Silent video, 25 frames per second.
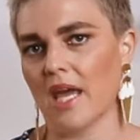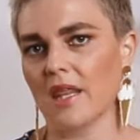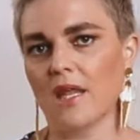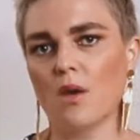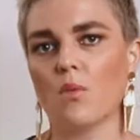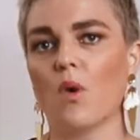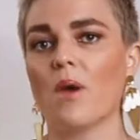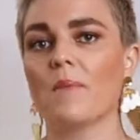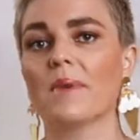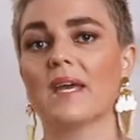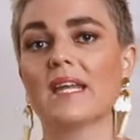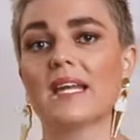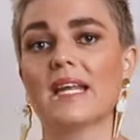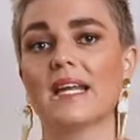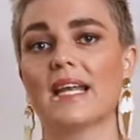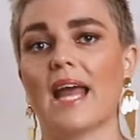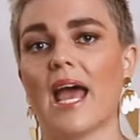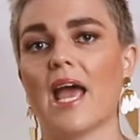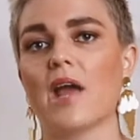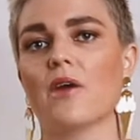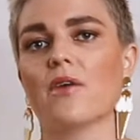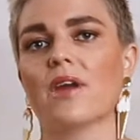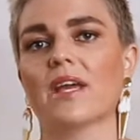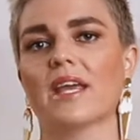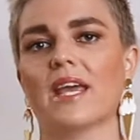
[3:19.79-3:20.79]
There won't be any
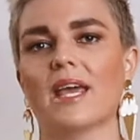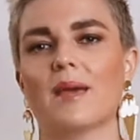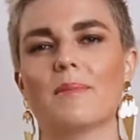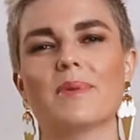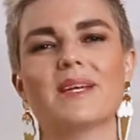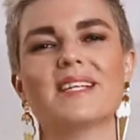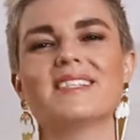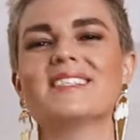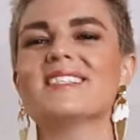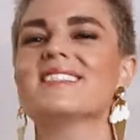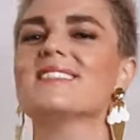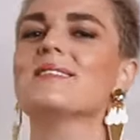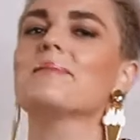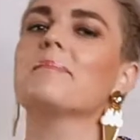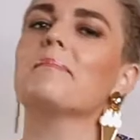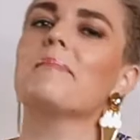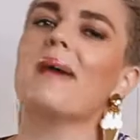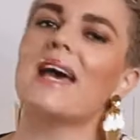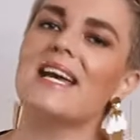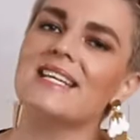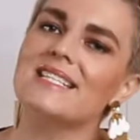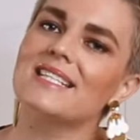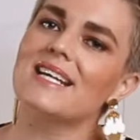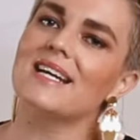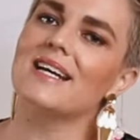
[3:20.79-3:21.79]
layering here, but it doesn't
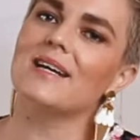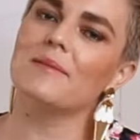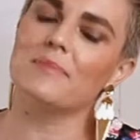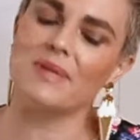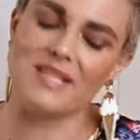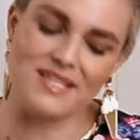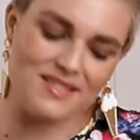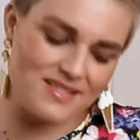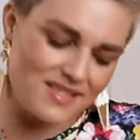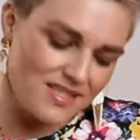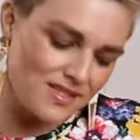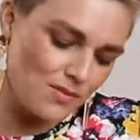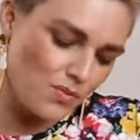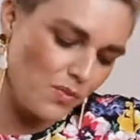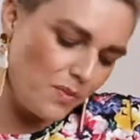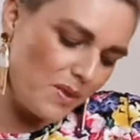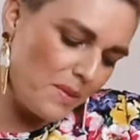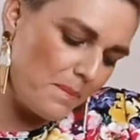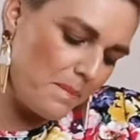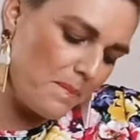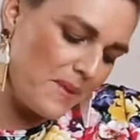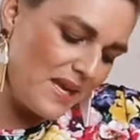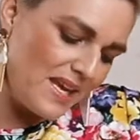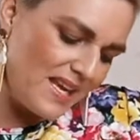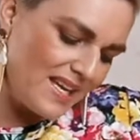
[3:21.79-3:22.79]
matter because this will be
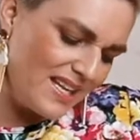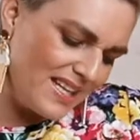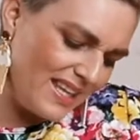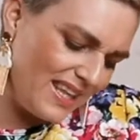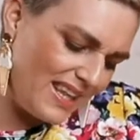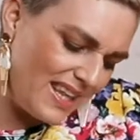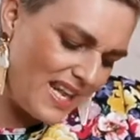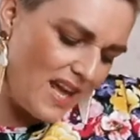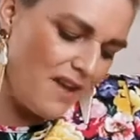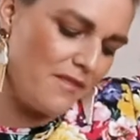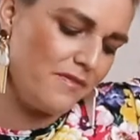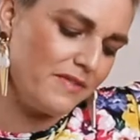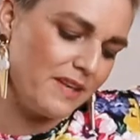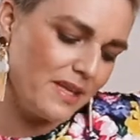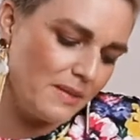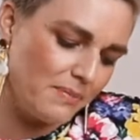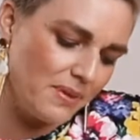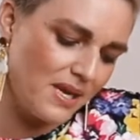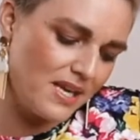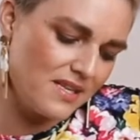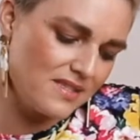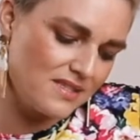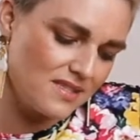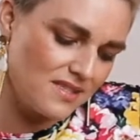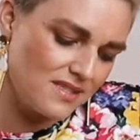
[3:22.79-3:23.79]
big, lovely
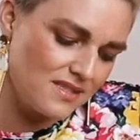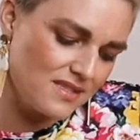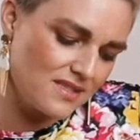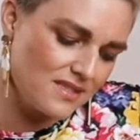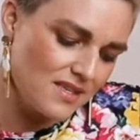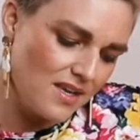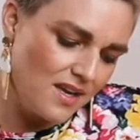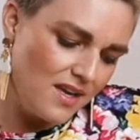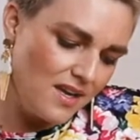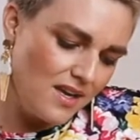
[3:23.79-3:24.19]
pieces